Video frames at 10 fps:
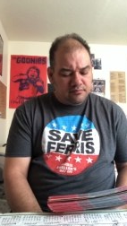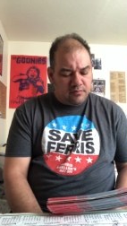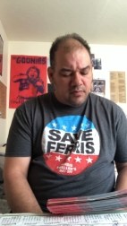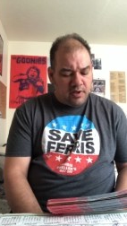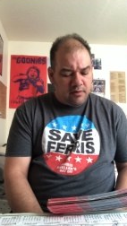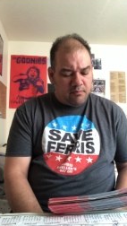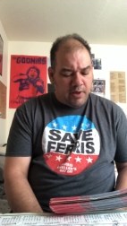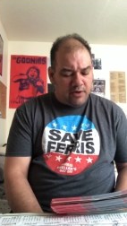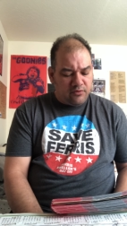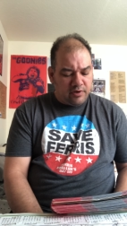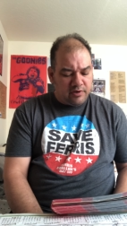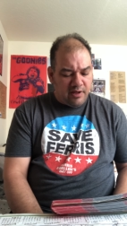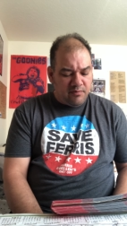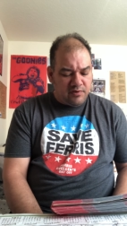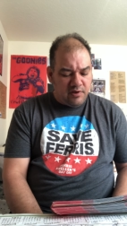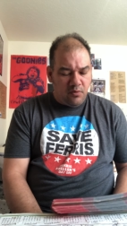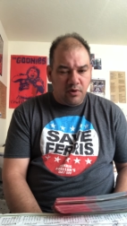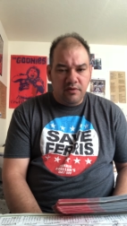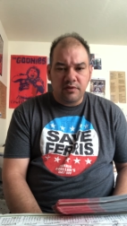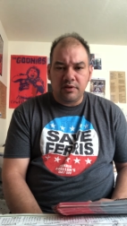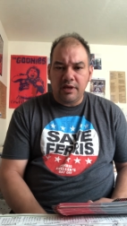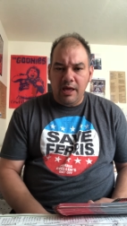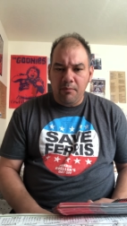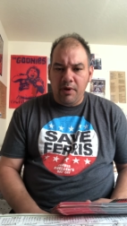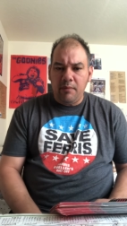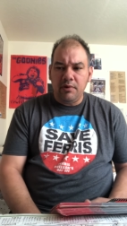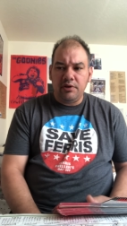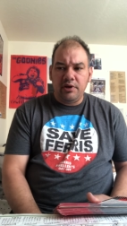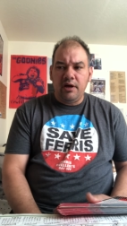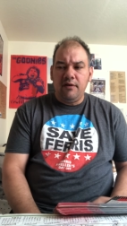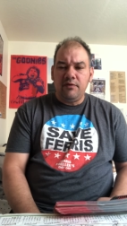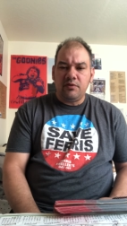then Patrick Dempsey was in Can't Buy Me Love,